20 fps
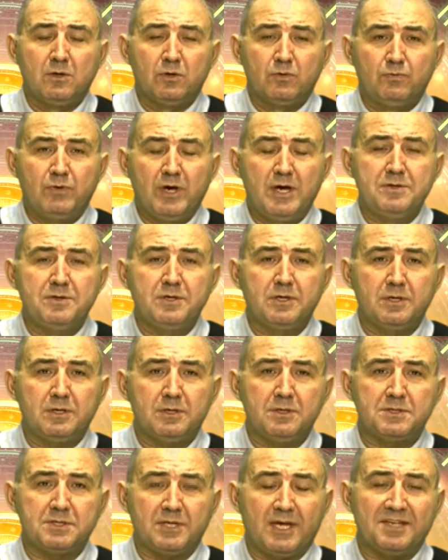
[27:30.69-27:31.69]
when
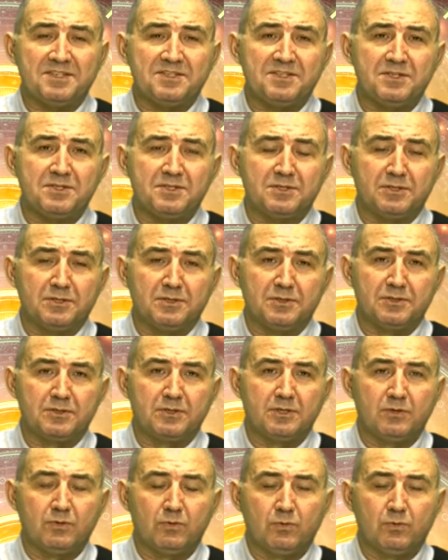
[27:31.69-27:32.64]
his assistant,